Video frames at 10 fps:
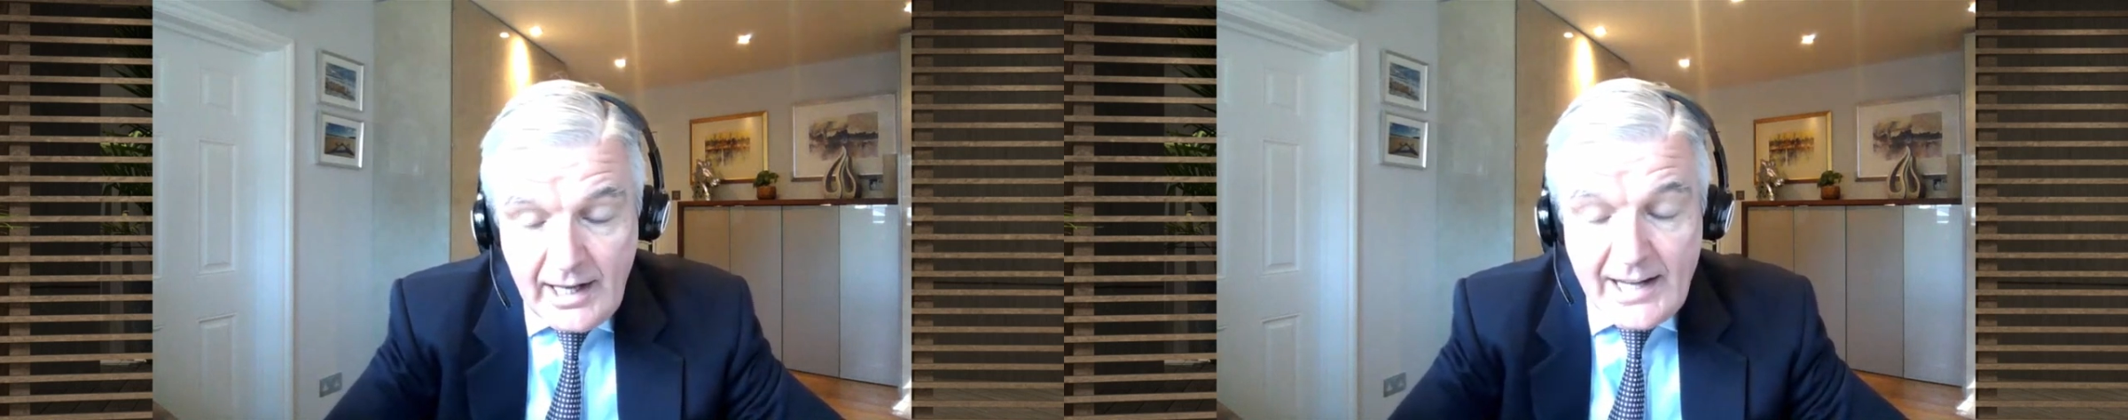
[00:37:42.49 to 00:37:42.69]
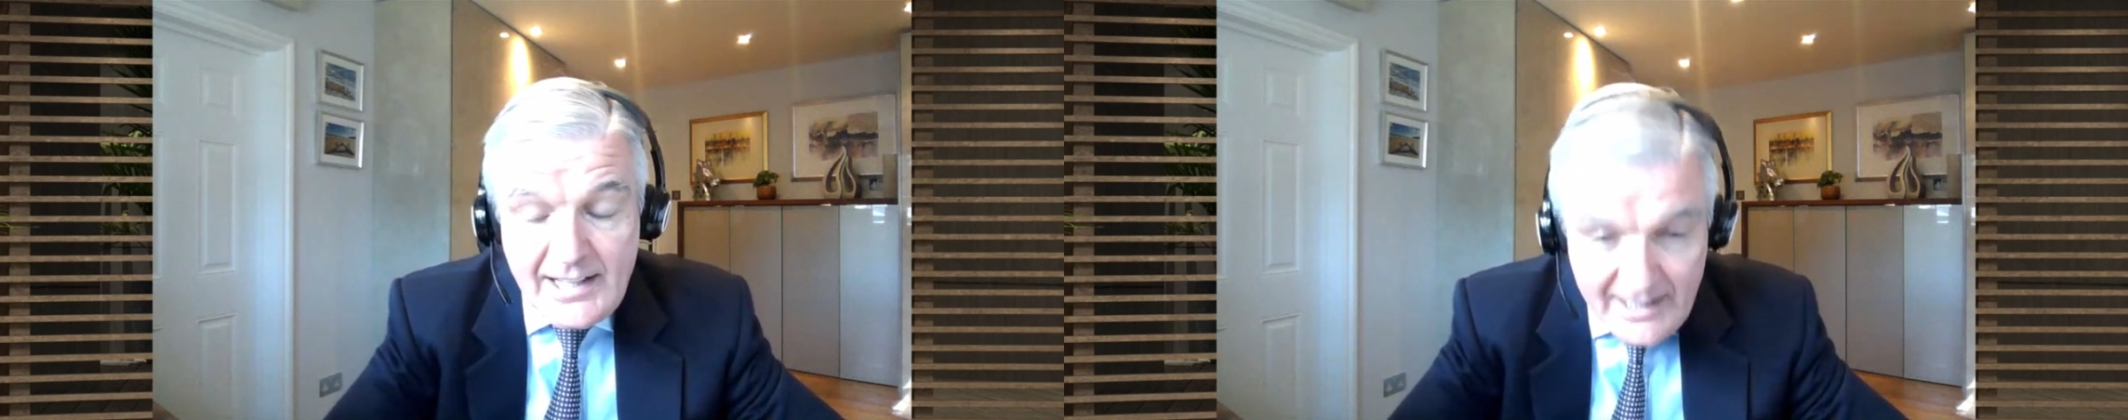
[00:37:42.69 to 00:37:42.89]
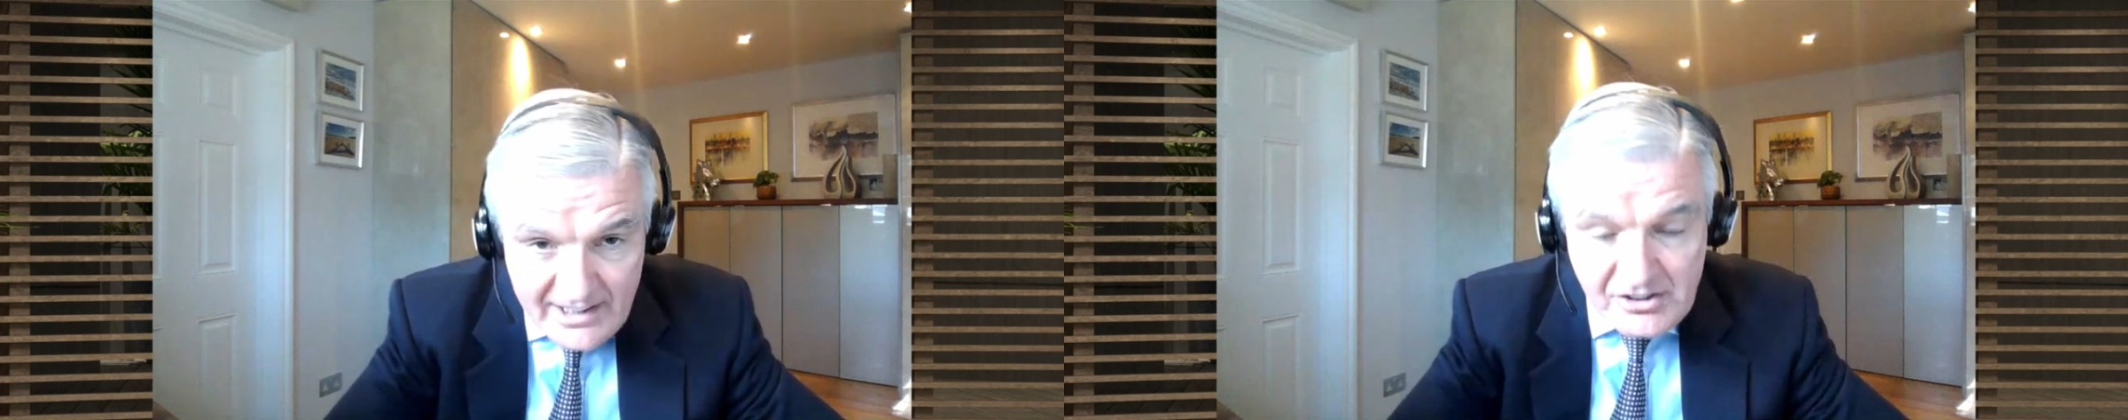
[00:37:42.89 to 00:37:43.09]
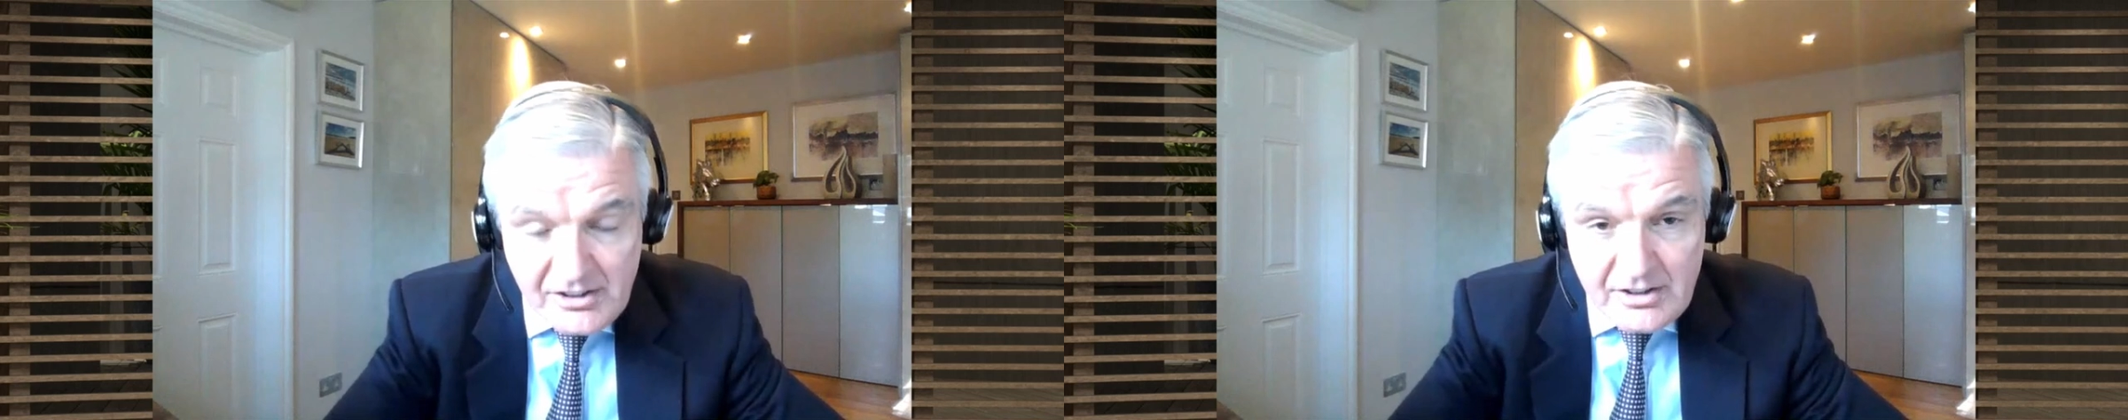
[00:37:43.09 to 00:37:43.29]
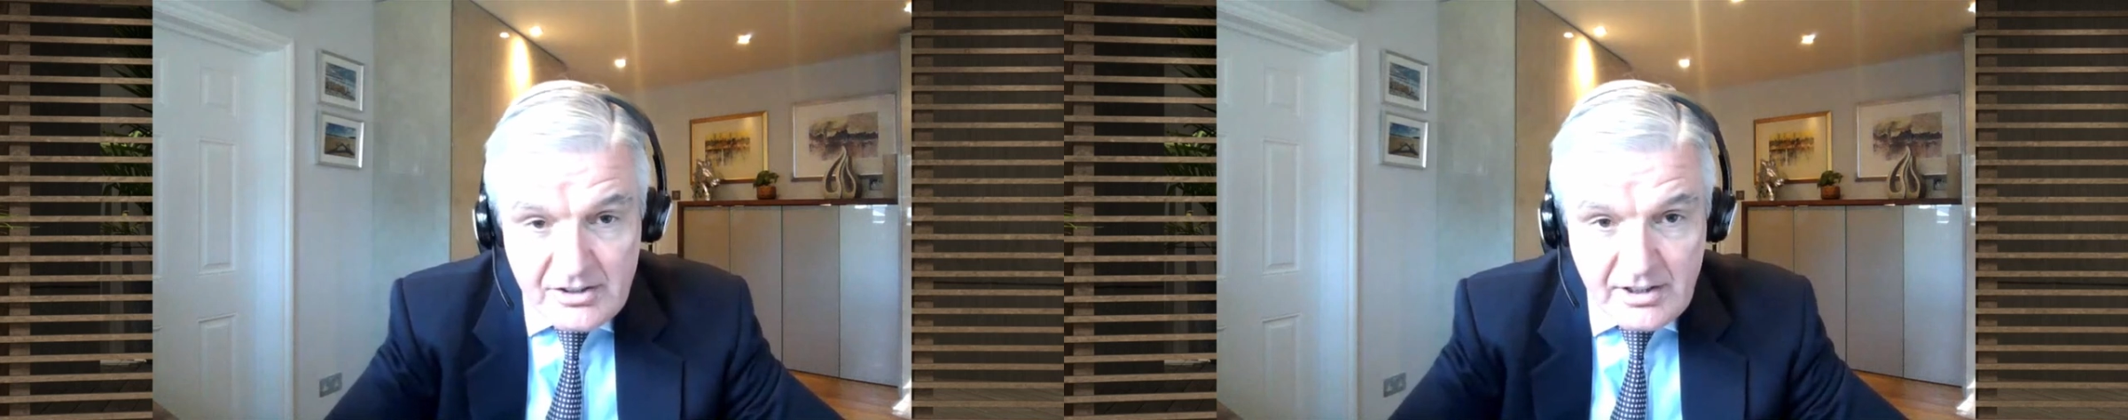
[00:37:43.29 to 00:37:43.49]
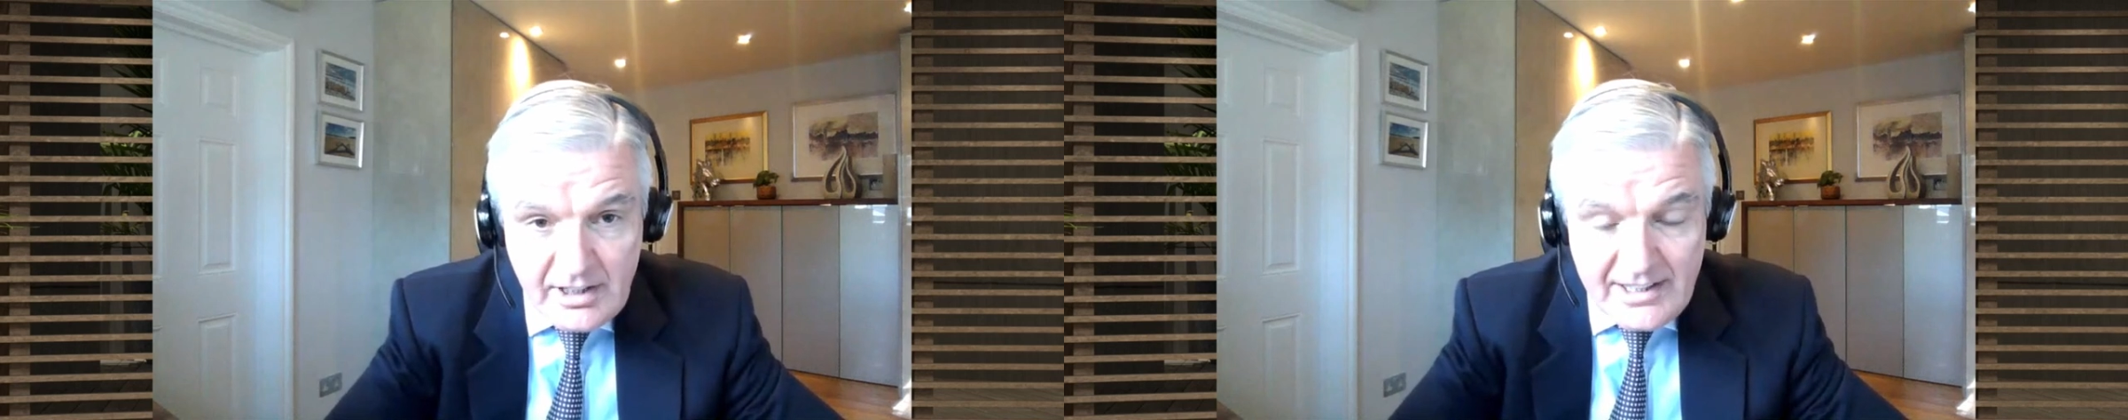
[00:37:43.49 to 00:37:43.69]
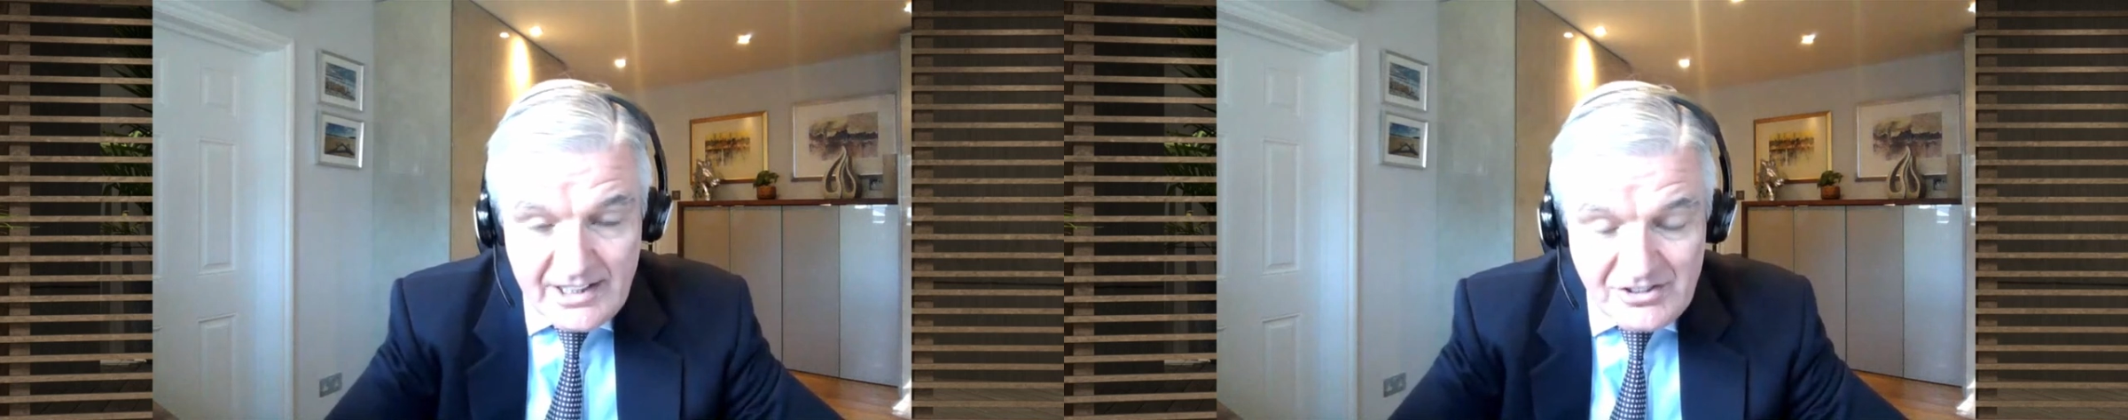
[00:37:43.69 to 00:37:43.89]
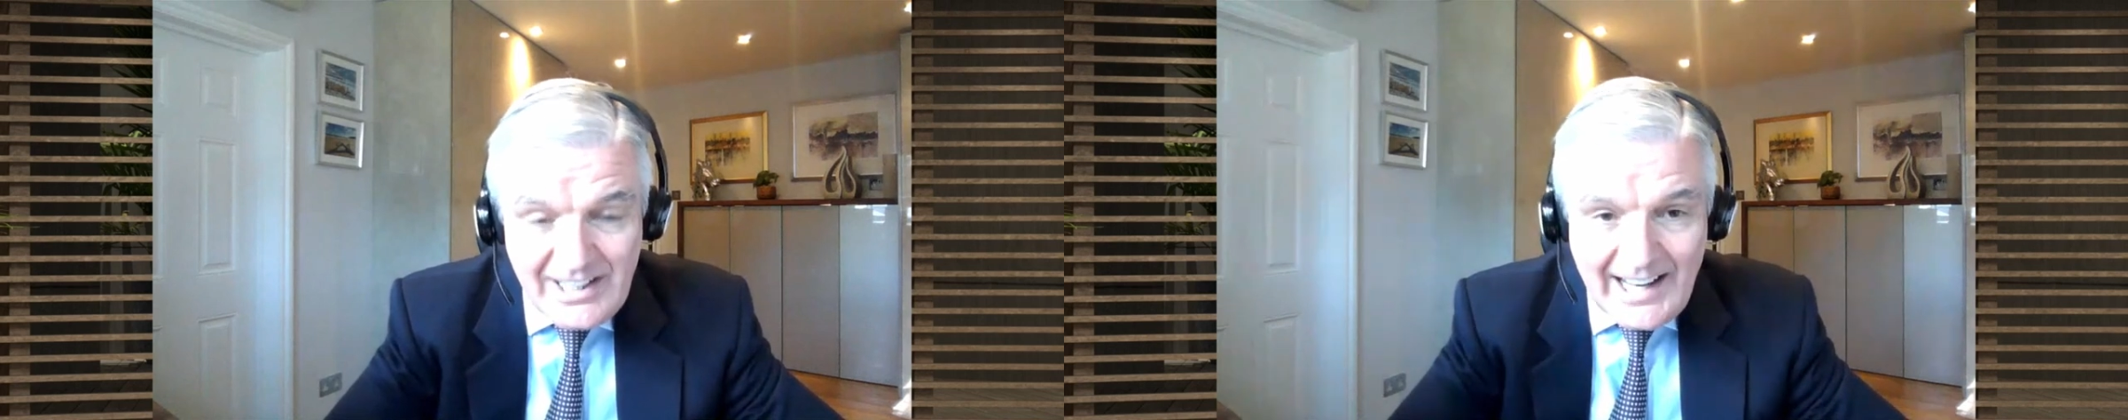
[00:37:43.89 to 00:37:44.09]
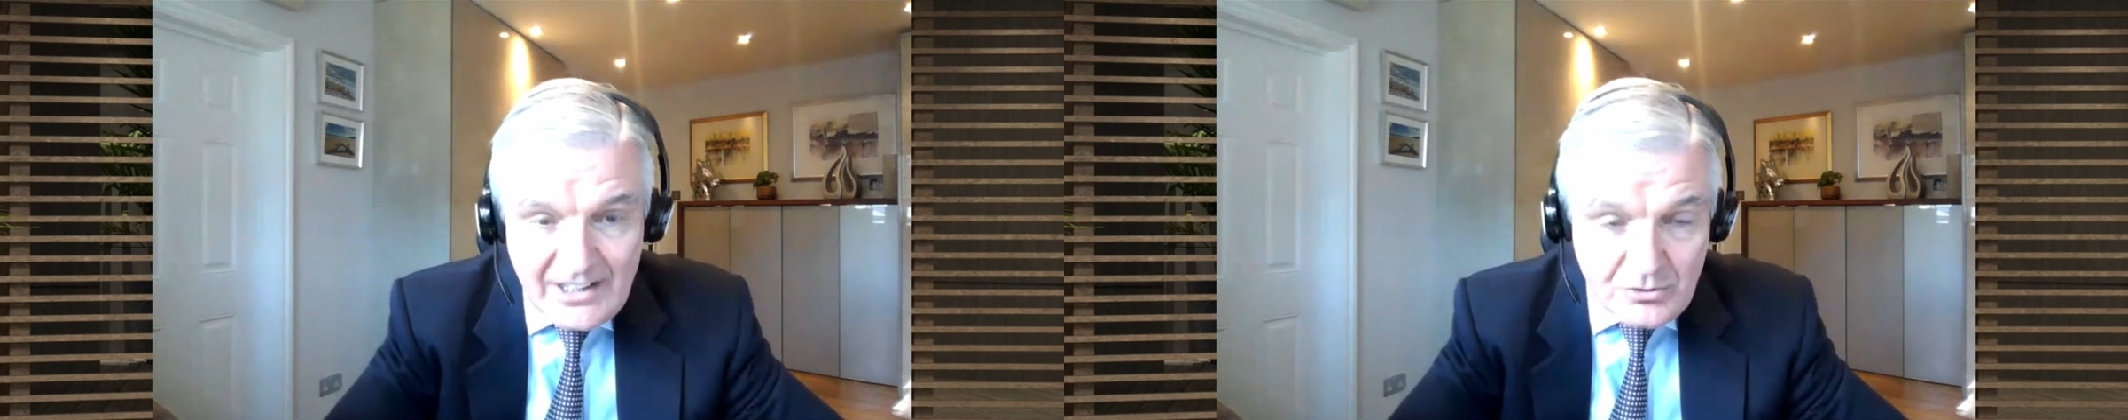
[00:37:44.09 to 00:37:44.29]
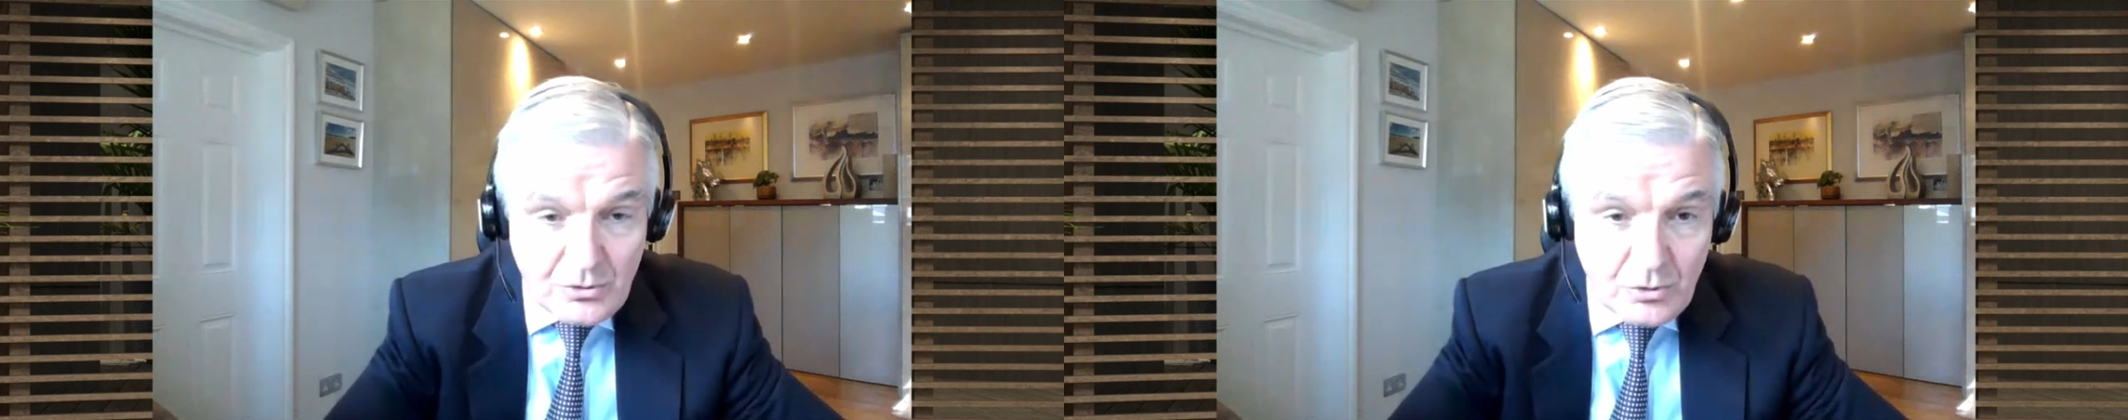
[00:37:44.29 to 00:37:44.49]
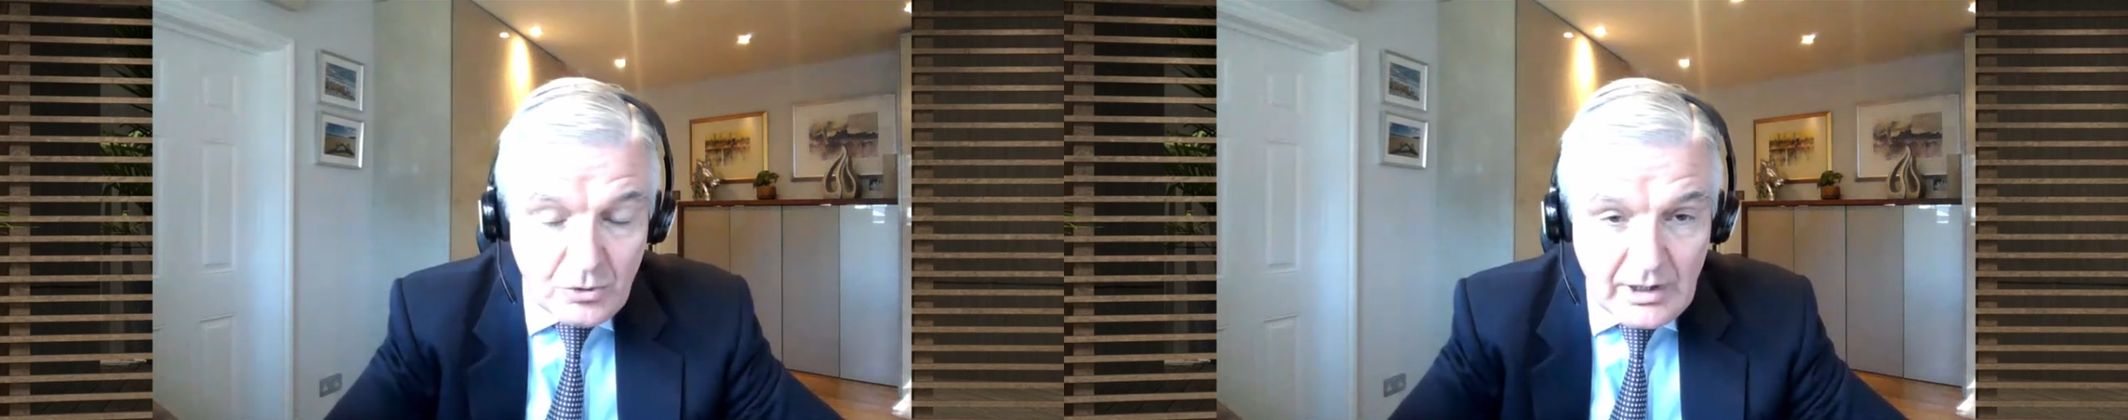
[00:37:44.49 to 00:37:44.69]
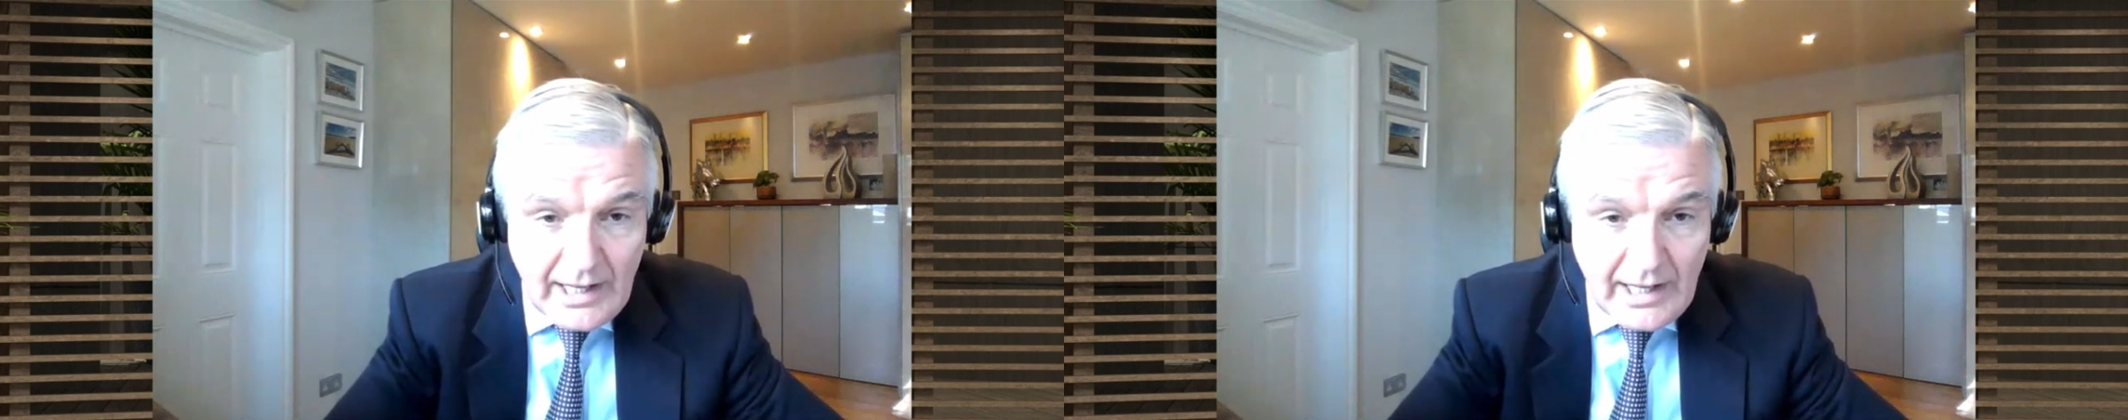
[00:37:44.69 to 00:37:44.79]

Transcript: And it isn't. It isn't at all.